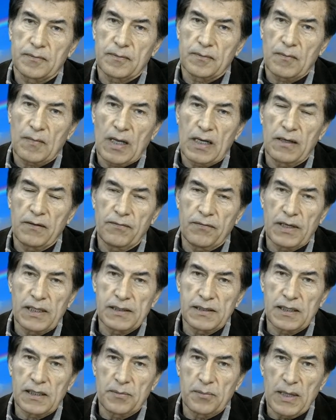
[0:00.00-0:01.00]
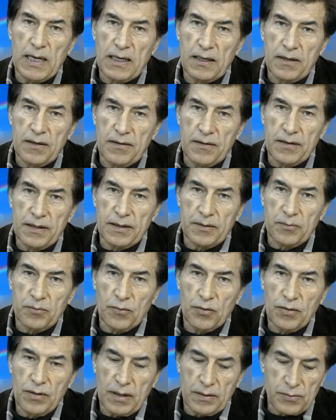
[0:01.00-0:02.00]
And if I sit back and think
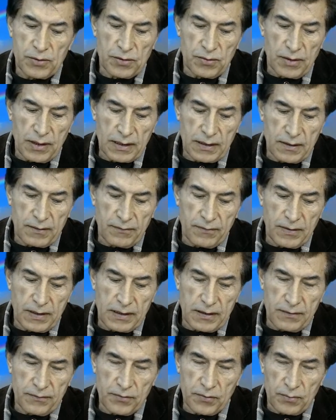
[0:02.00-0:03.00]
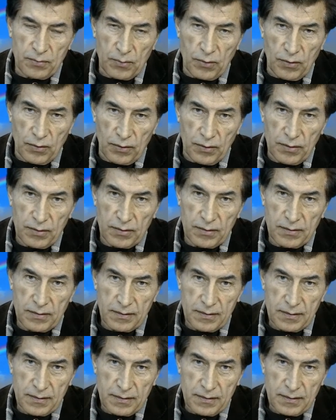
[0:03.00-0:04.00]
more, I'm sure I can find a few more
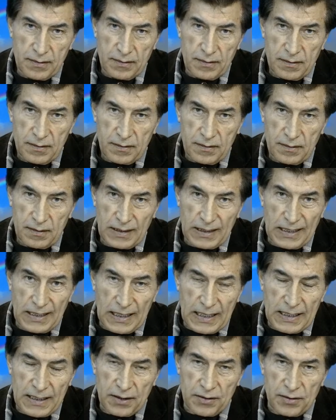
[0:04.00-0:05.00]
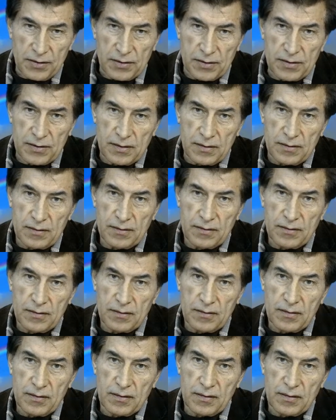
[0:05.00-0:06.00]
layers
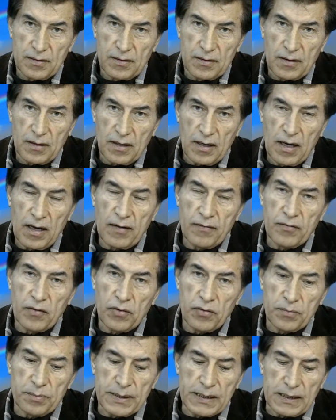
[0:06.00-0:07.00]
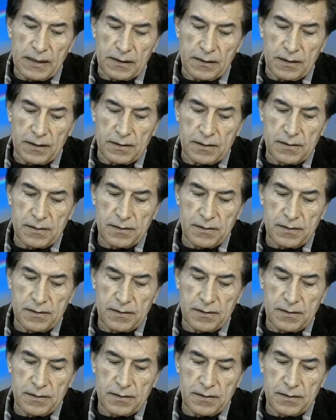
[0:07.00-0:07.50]
of our beingness.